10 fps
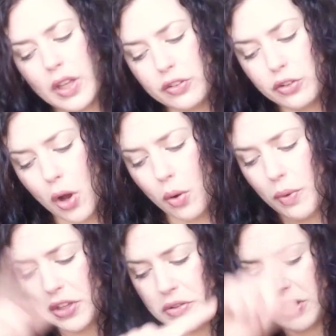So
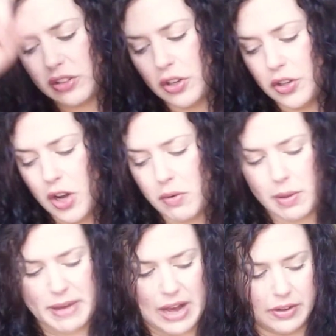what you need to know
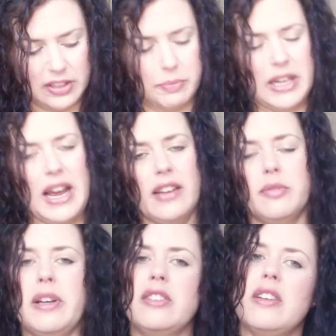about is being
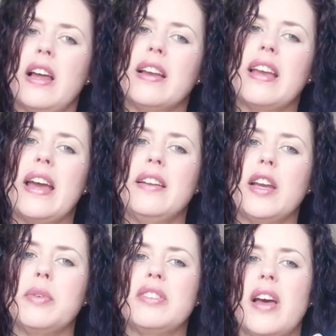aspected, again, like
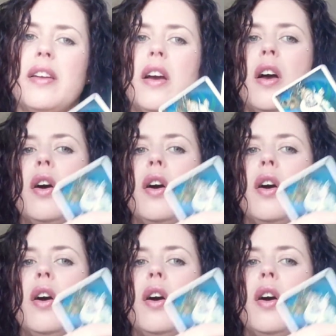we said,